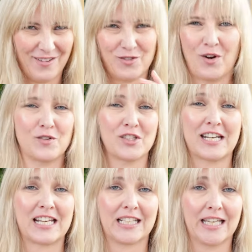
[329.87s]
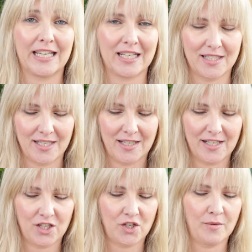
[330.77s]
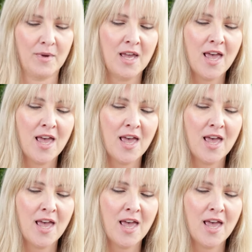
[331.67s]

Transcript: I'm sorry, I'm just gonna get a kick out of saying that term.